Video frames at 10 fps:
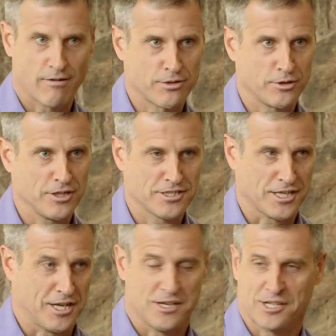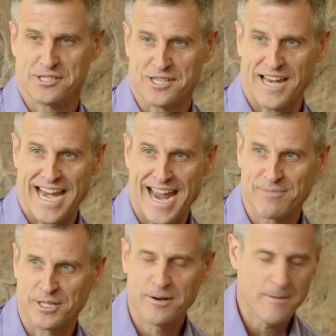36 inches in
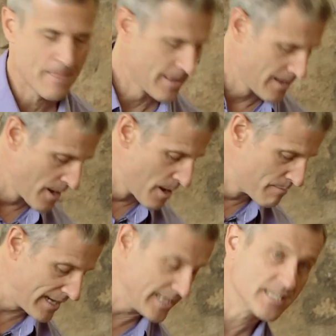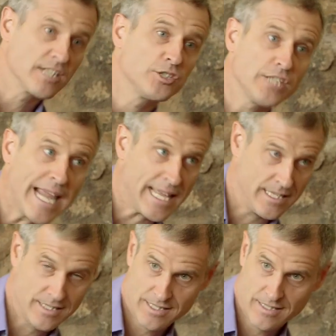diameter. But his
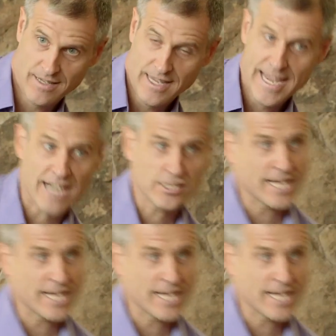shins, he actually